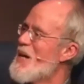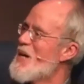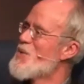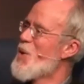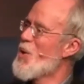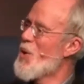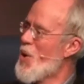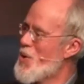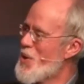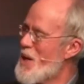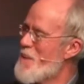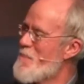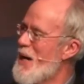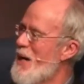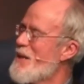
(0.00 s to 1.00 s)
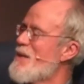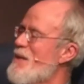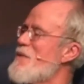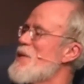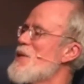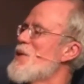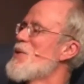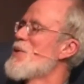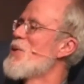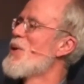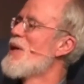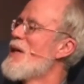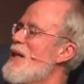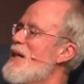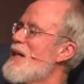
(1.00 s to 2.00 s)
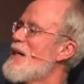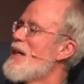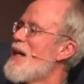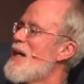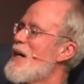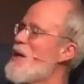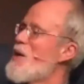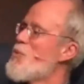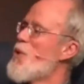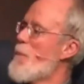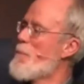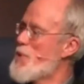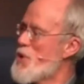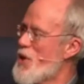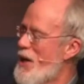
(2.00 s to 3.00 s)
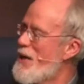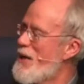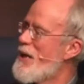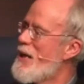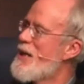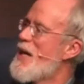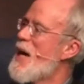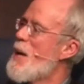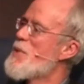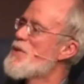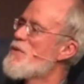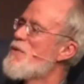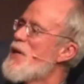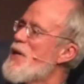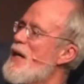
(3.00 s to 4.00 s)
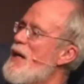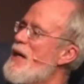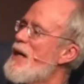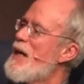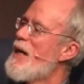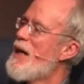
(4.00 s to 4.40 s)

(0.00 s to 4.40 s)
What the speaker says: It's not only about the physical rupture in the atmosphere.